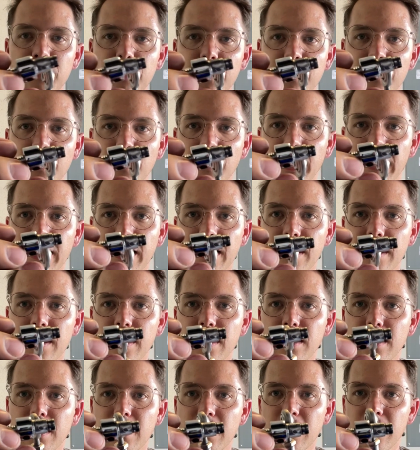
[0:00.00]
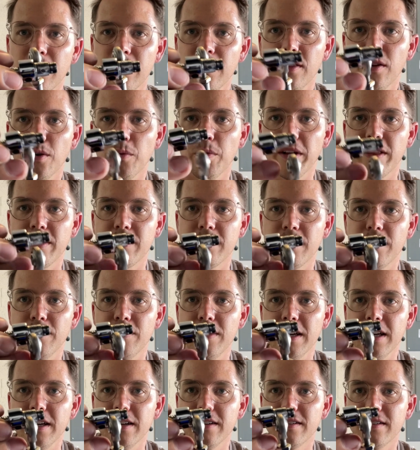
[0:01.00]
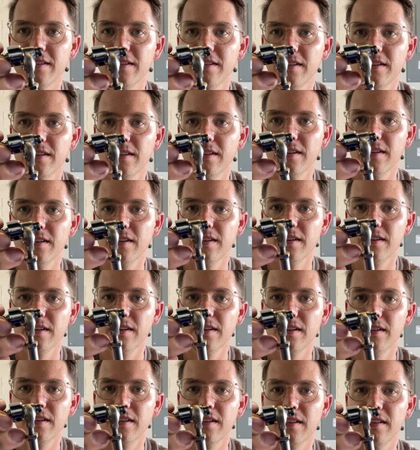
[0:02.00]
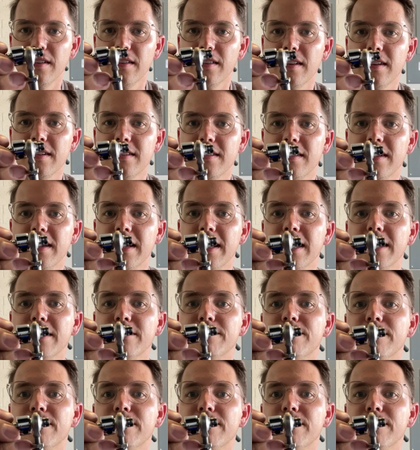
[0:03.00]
So like the widths of this thing,